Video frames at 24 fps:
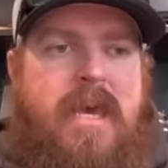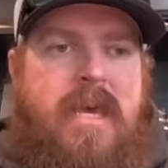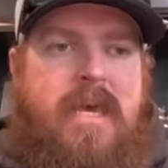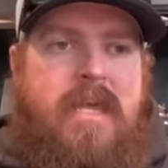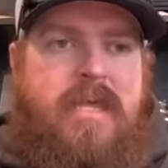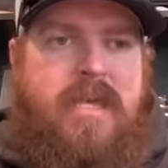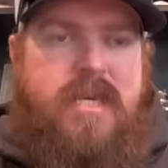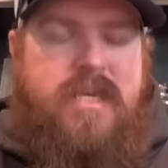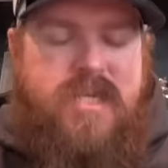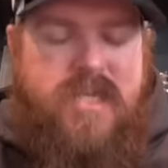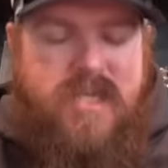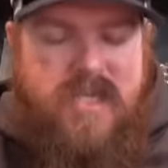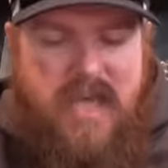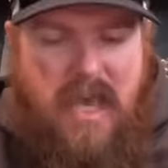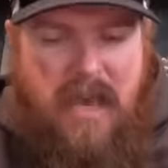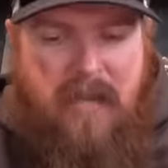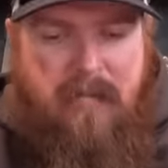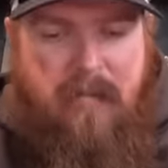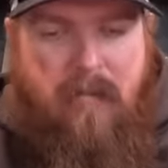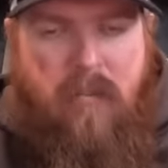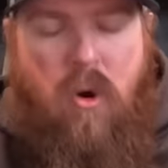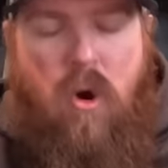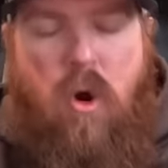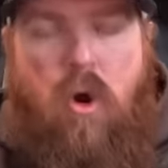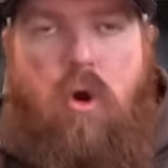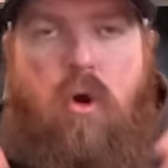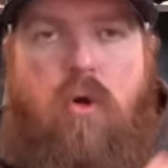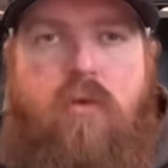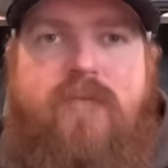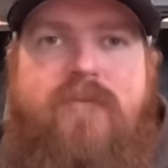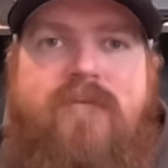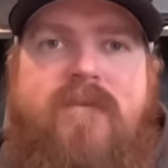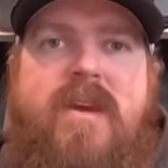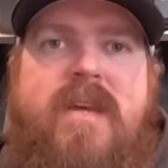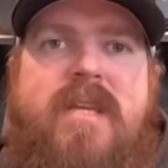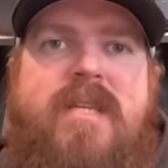This is a
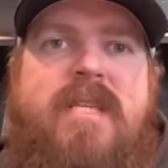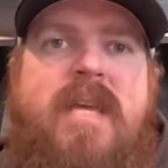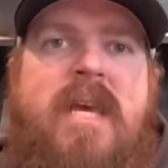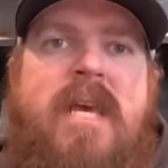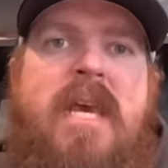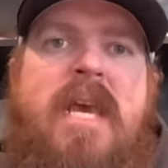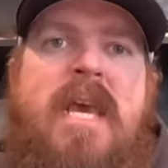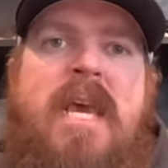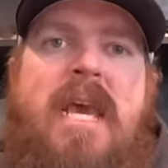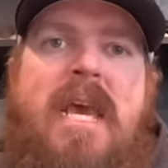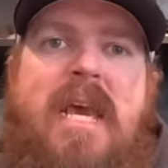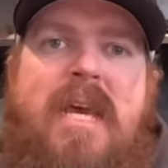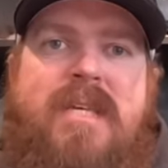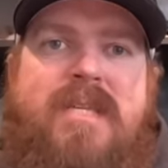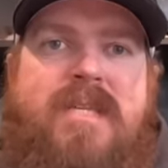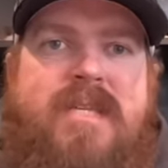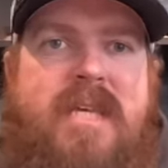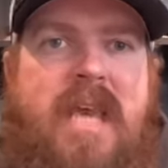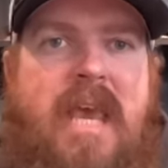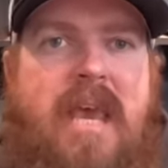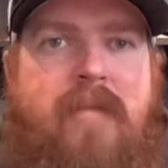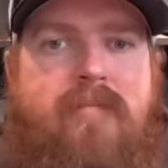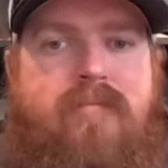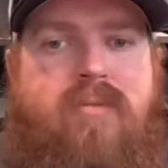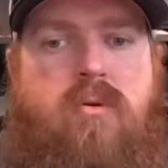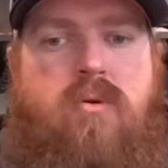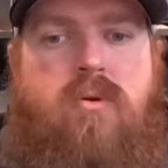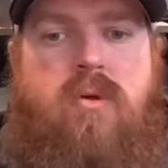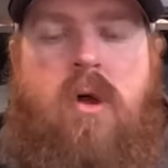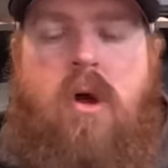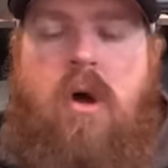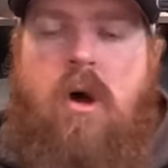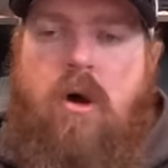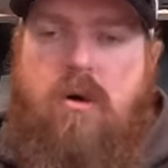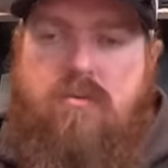perfect example